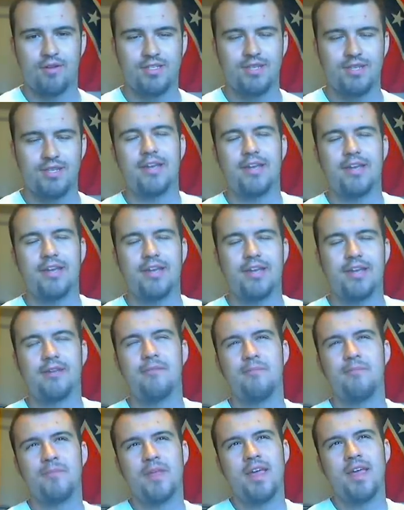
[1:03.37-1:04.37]
It seems like
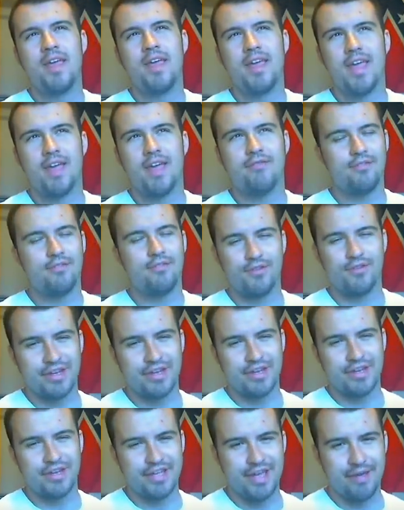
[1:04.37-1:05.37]
every
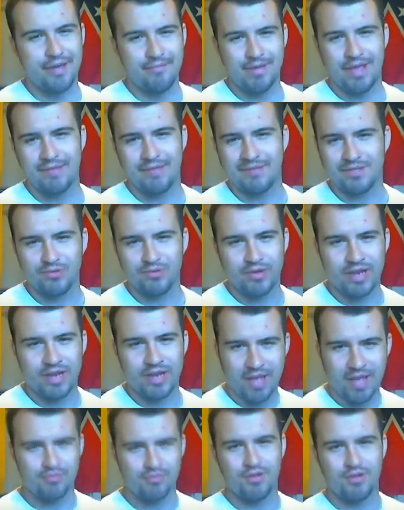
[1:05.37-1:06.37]
freaking campaign between
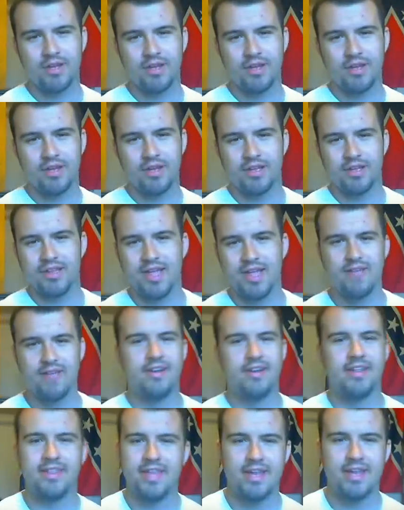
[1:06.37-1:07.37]
April of
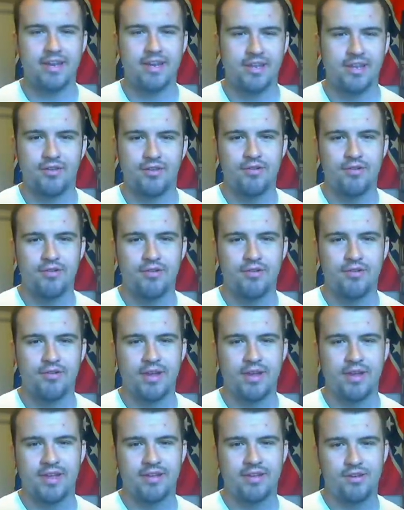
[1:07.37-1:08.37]
2011 and then the
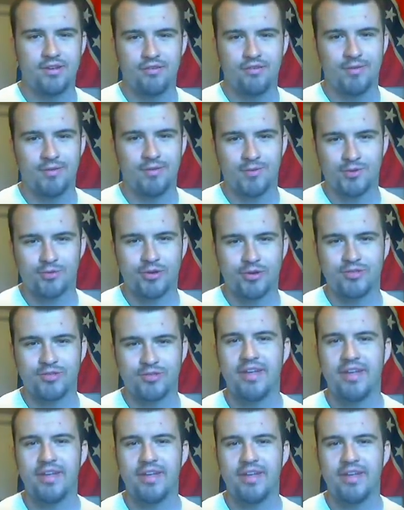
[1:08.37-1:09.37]
bitter end, November
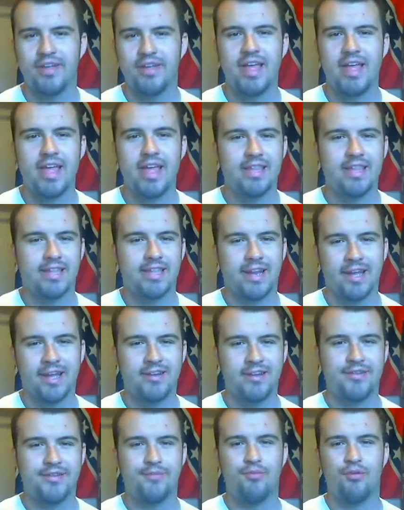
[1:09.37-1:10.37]
2012, that I
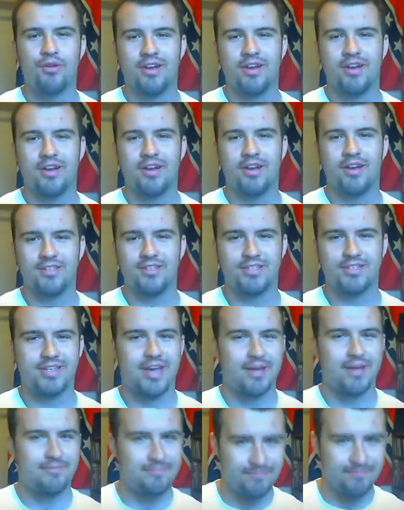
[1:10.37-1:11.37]
ended up working on just
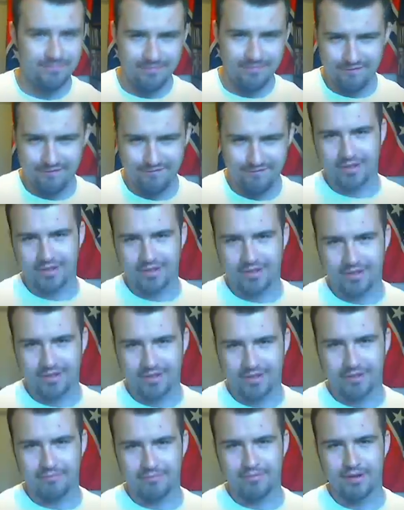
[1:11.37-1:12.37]
got
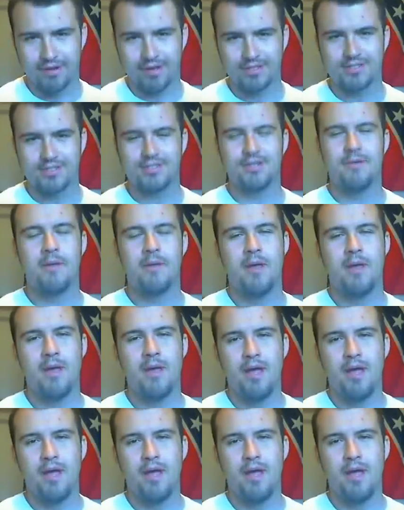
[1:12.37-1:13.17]
falcon punched.